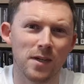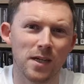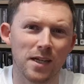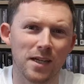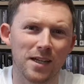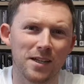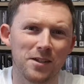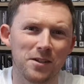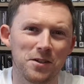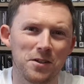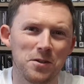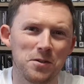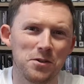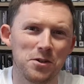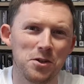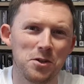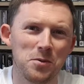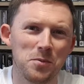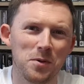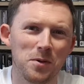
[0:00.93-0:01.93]
Hello
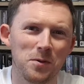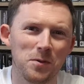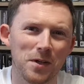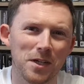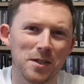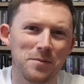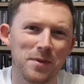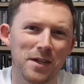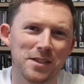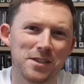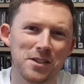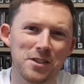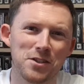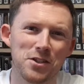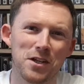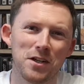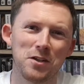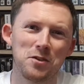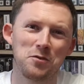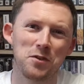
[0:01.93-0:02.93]
YouTube, welcome back to the
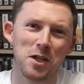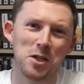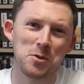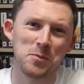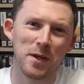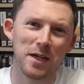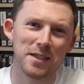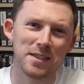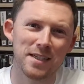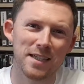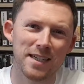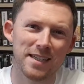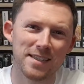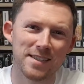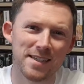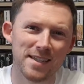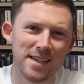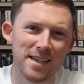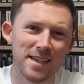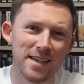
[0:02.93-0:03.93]
channel Flashback
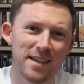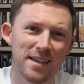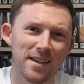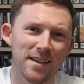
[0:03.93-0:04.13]
TNT.